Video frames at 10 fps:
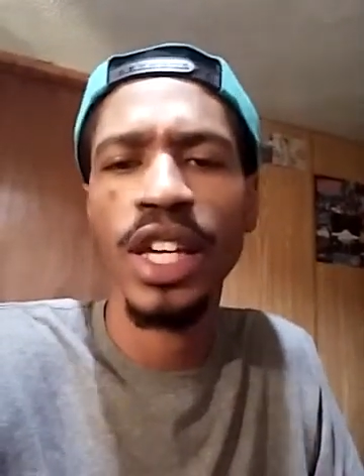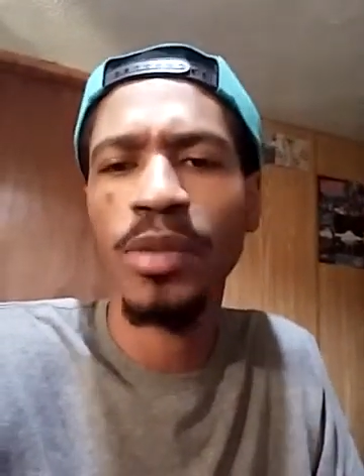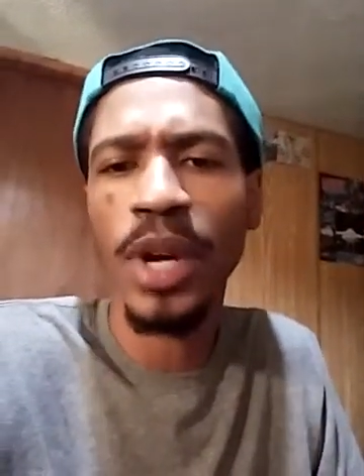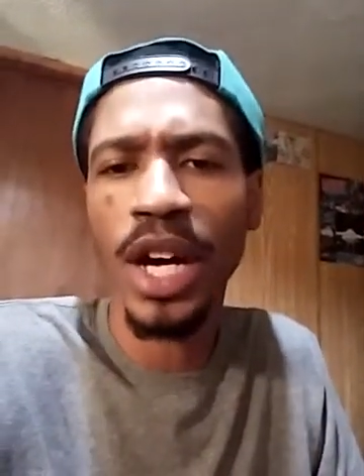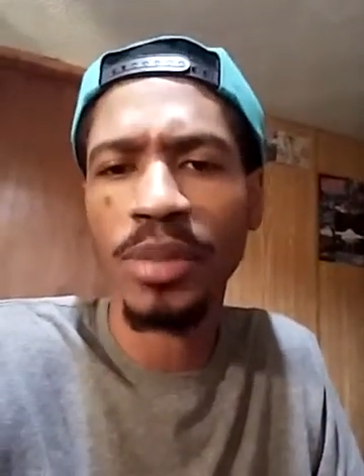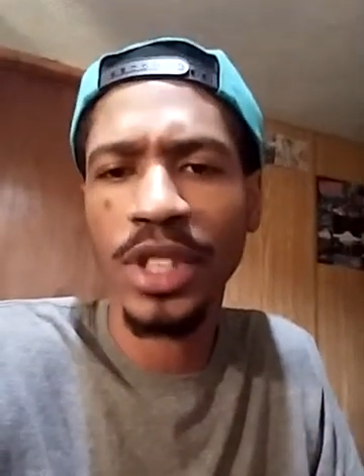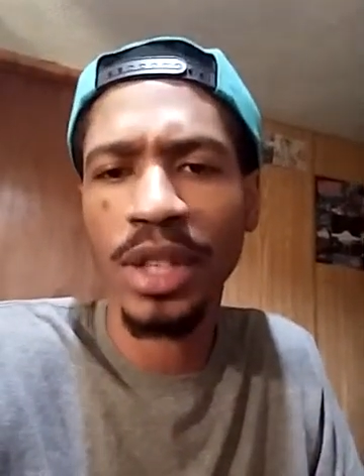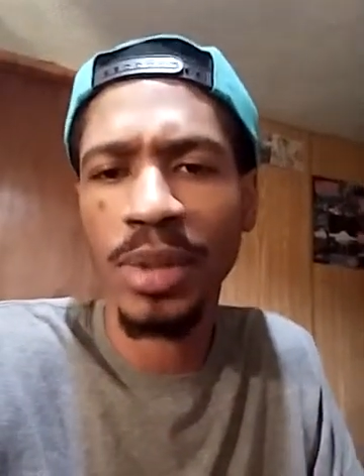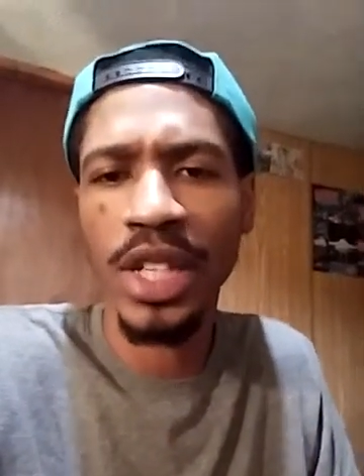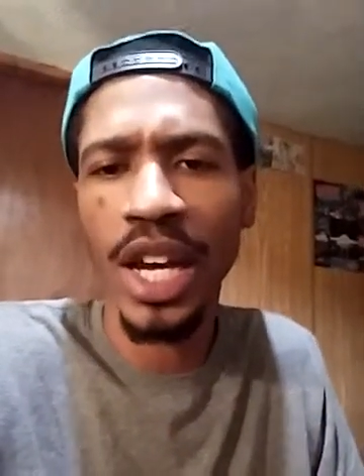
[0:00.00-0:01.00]
he popped
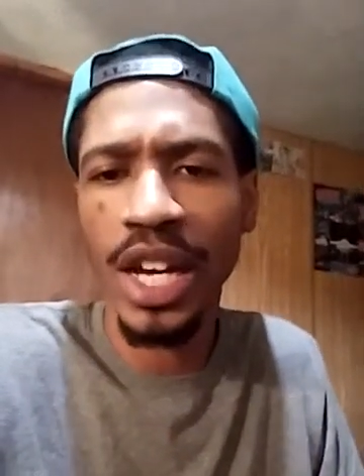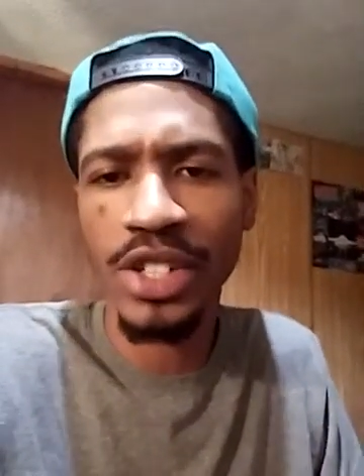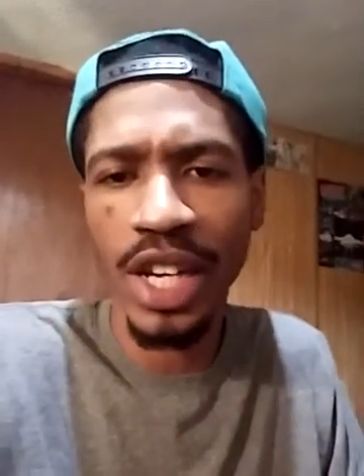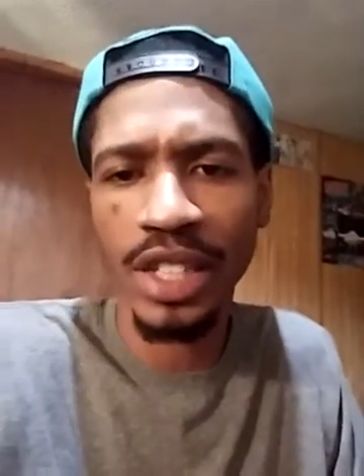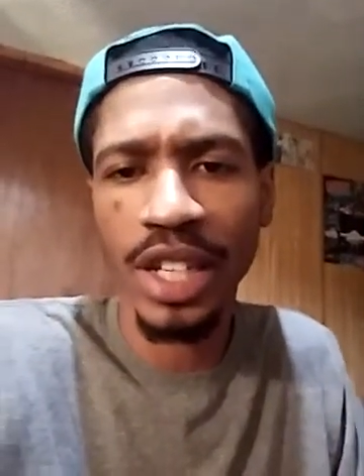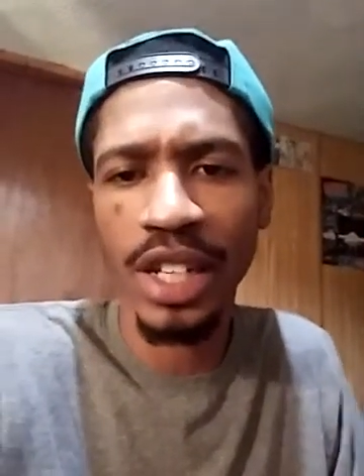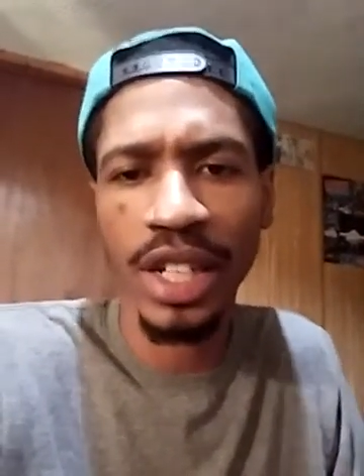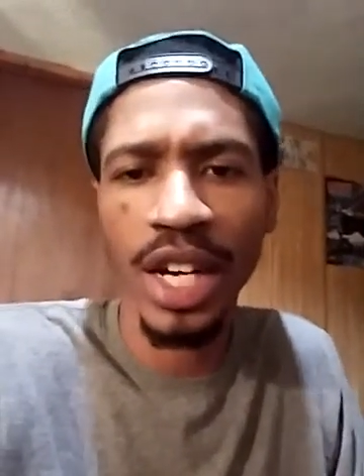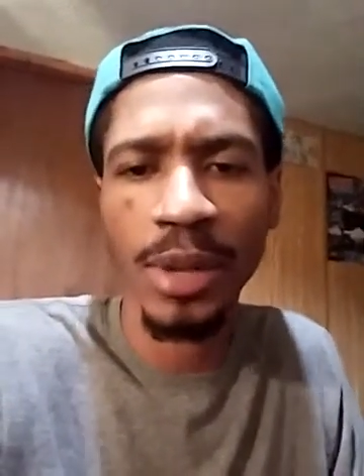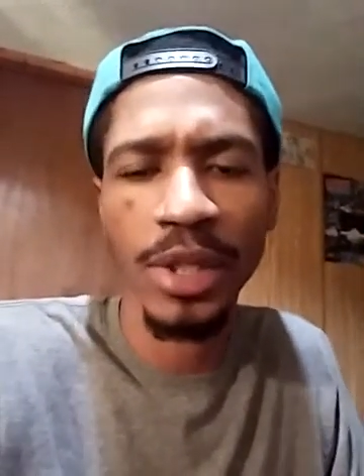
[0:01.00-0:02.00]
up, he hijacked the
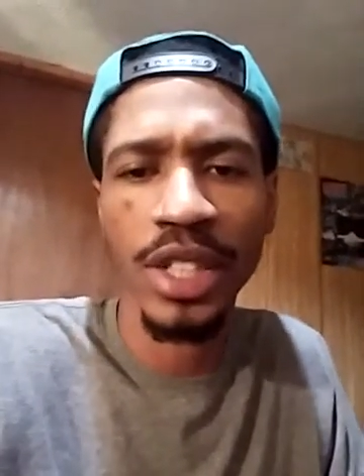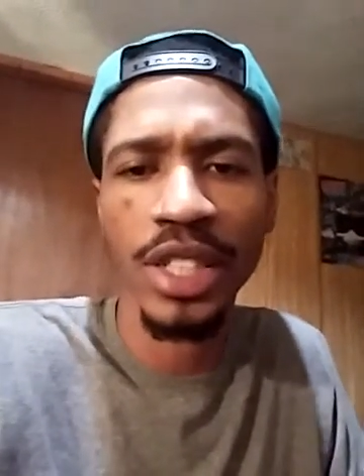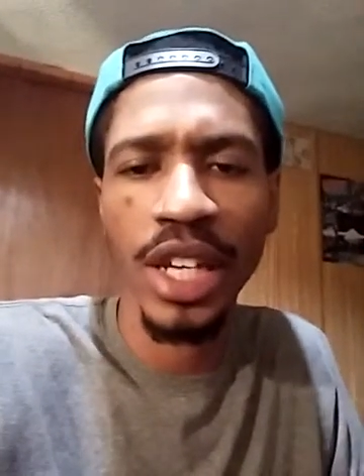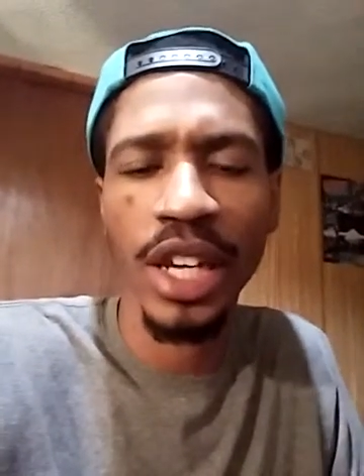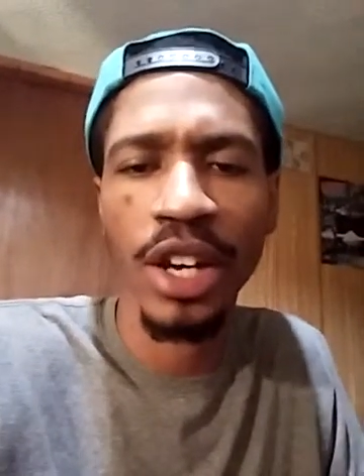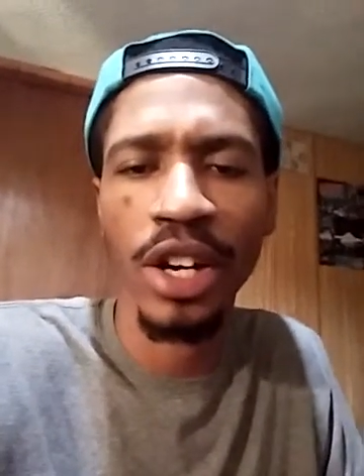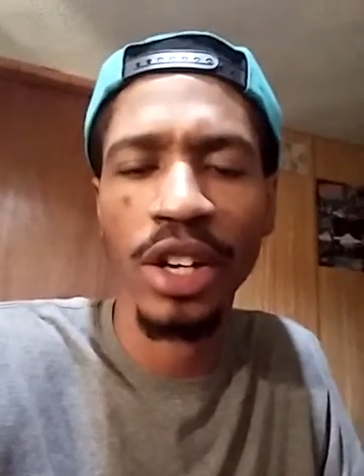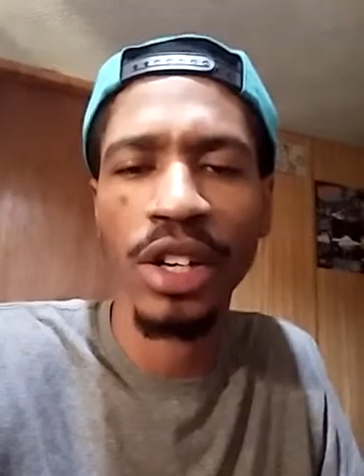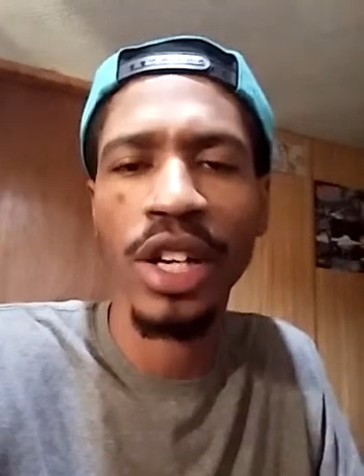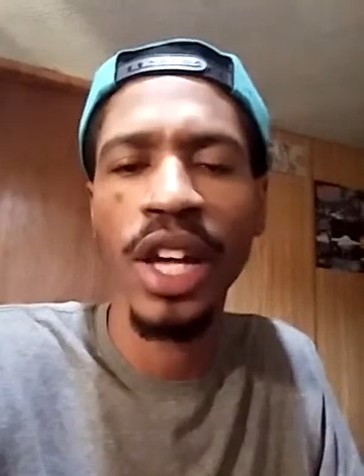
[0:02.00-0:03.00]
helicopter to take
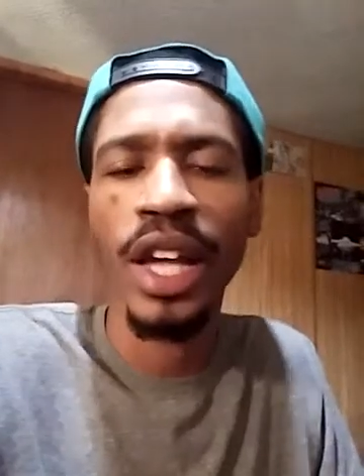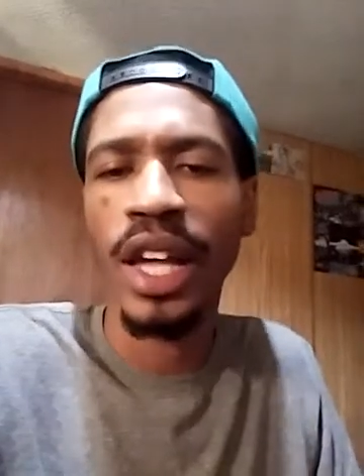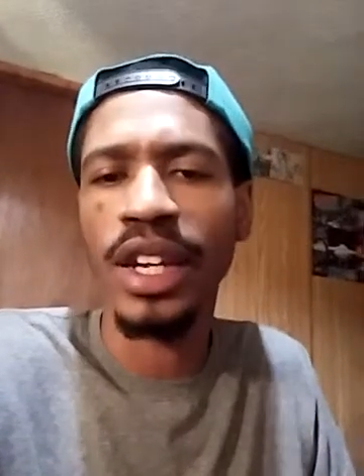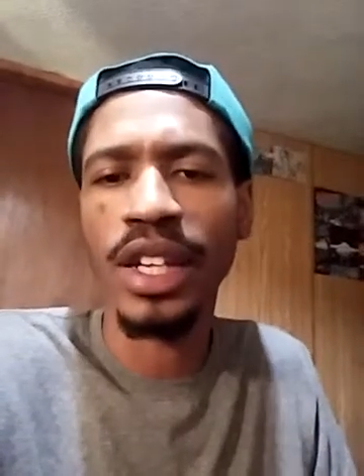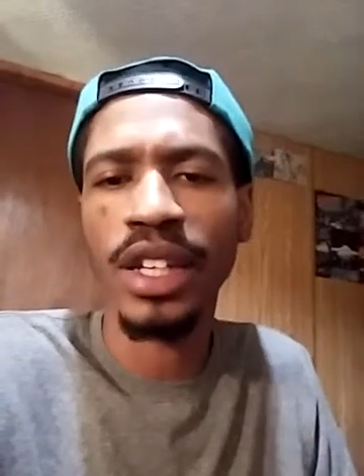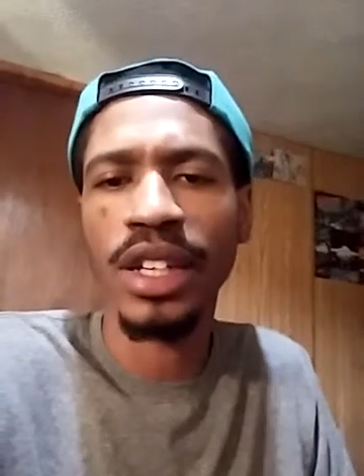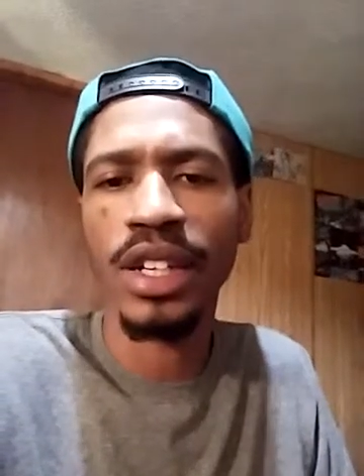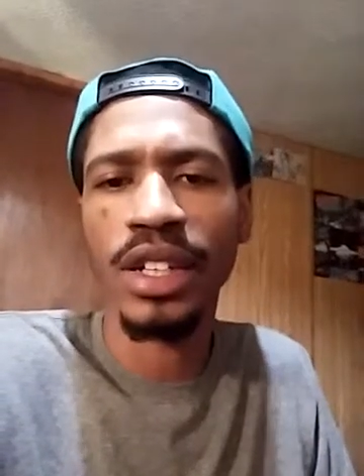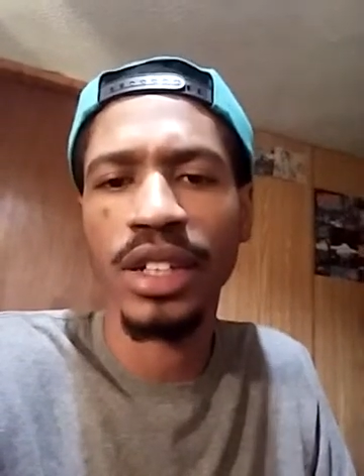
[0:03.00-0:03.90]
her, and then